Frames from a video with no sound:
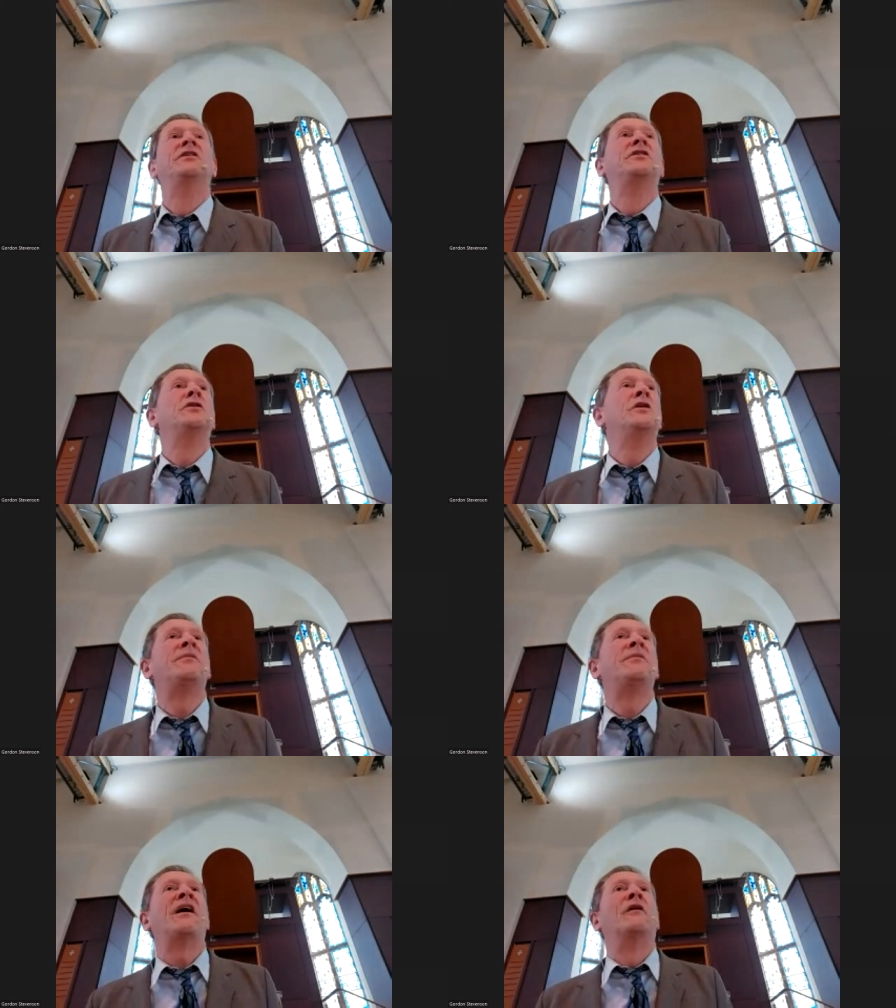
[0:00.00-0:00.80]
to
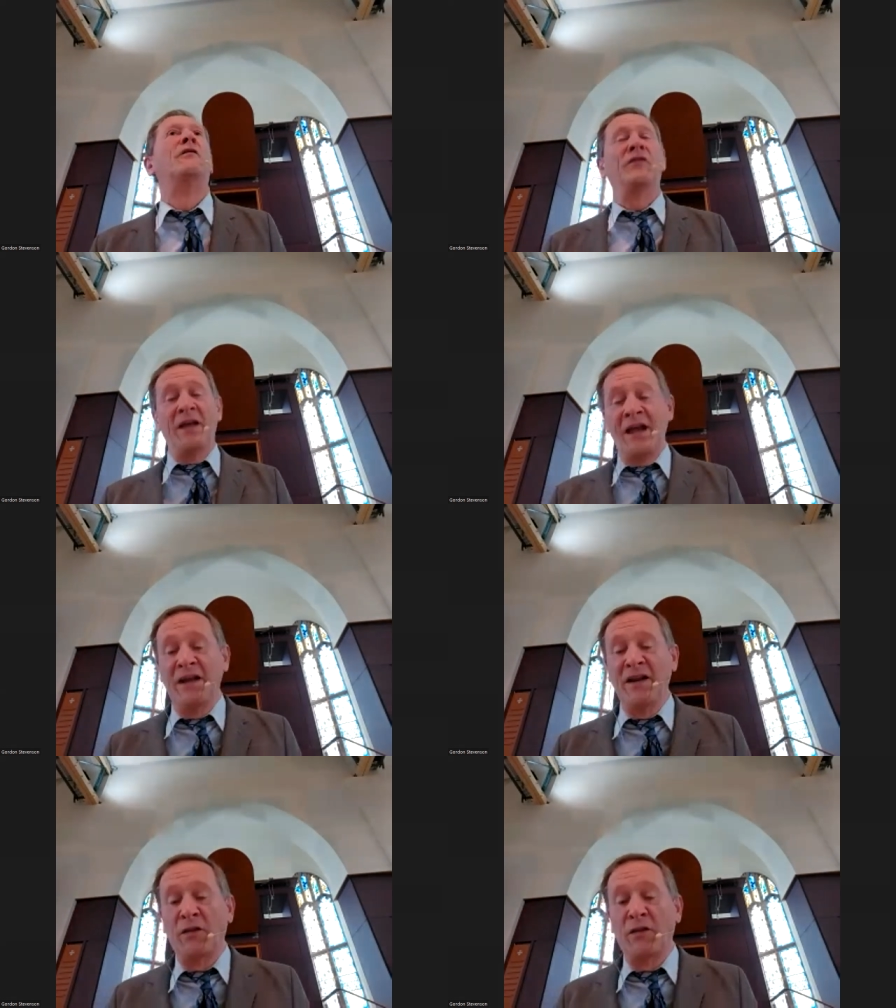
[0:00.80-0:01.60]
himself
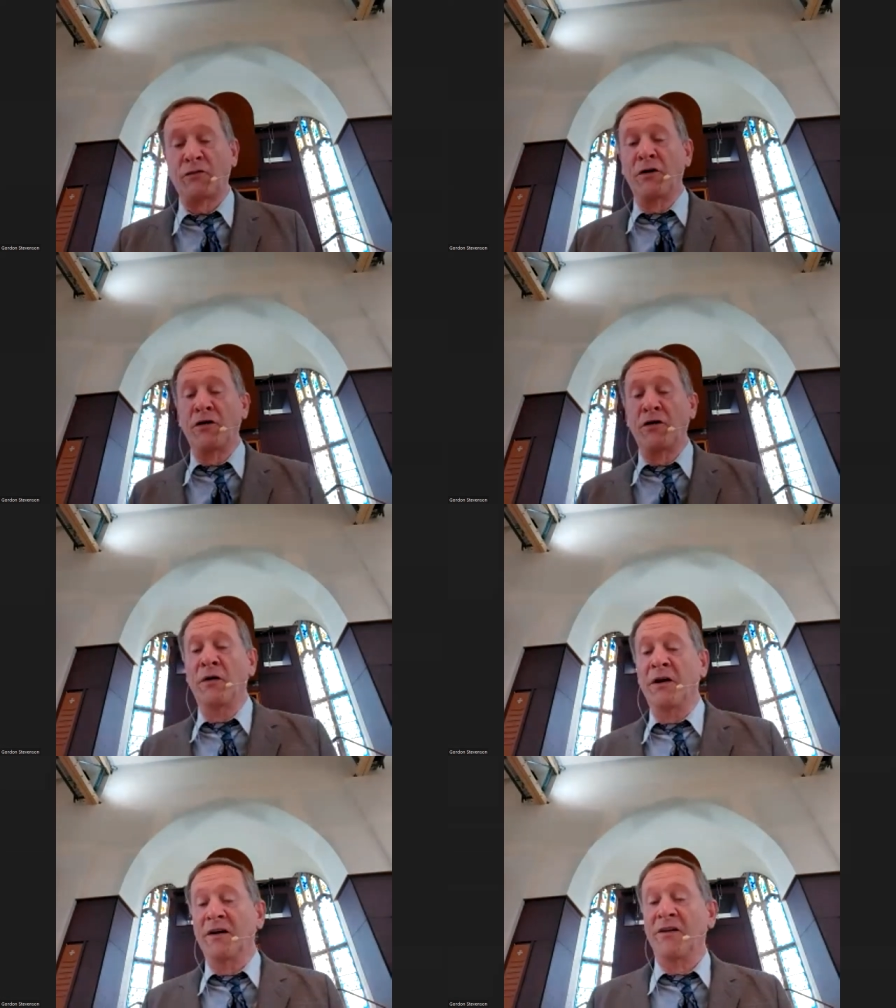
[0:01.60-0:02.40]
in and through
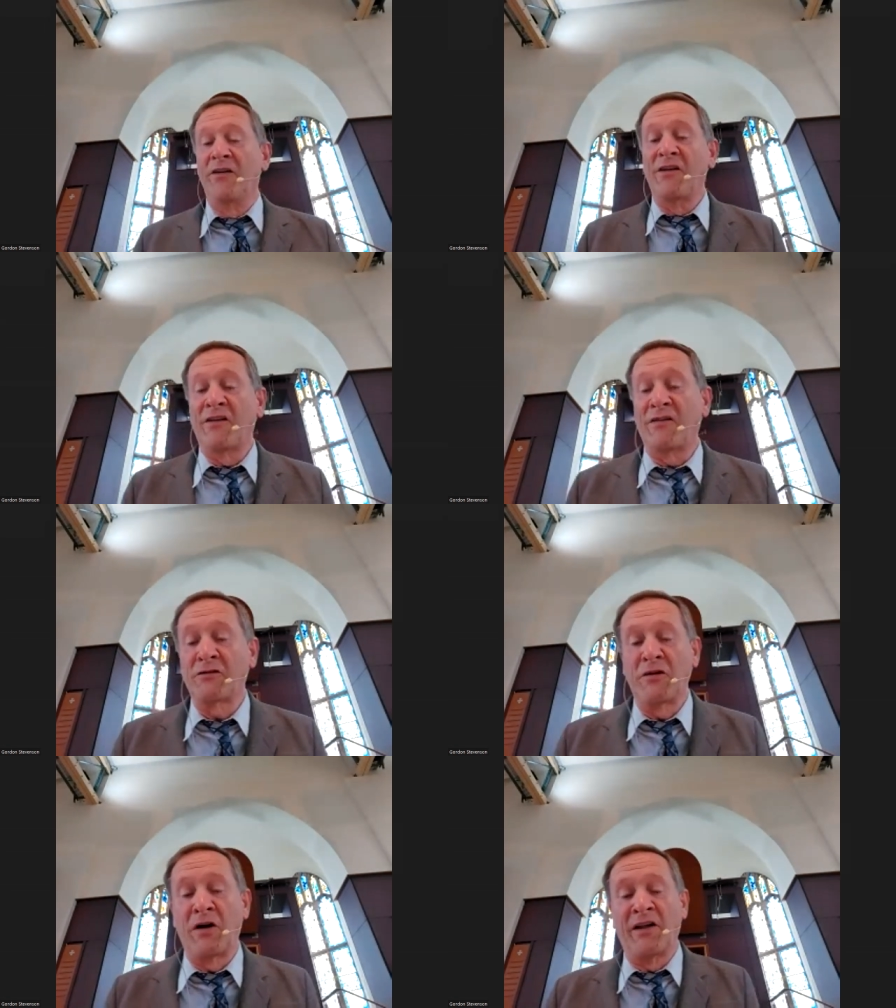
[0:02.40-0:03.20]
Jesus
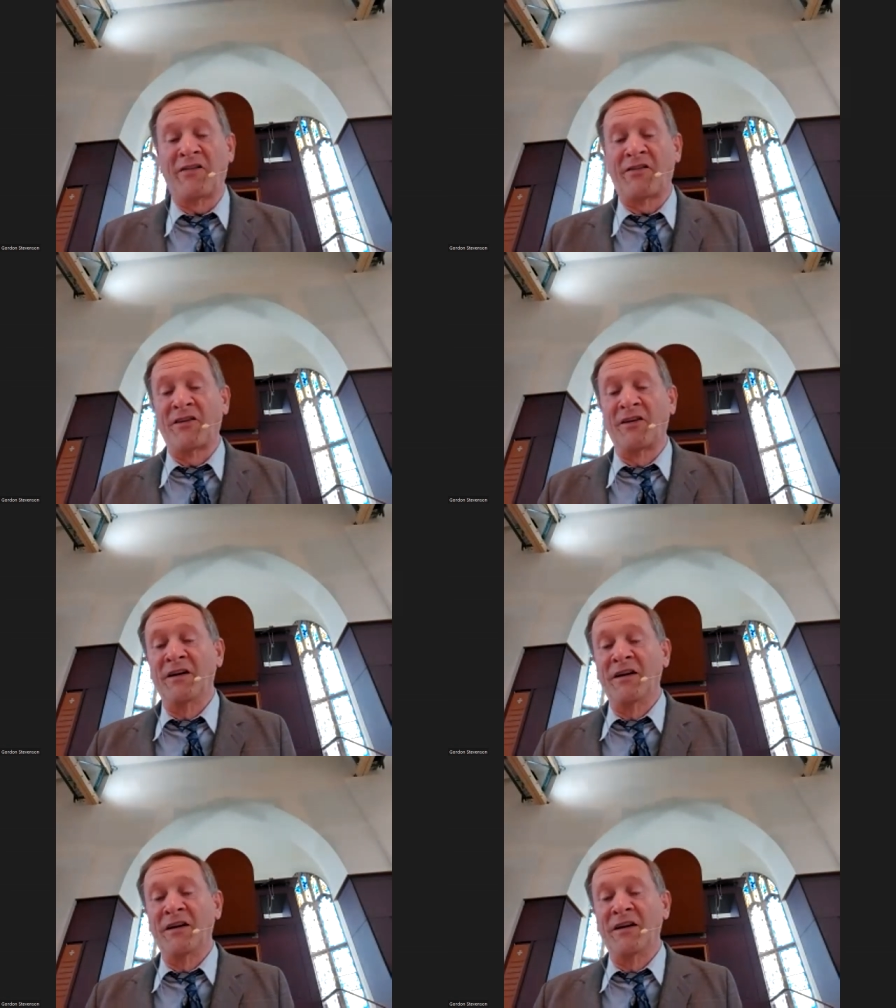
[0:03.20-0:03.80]
Christ.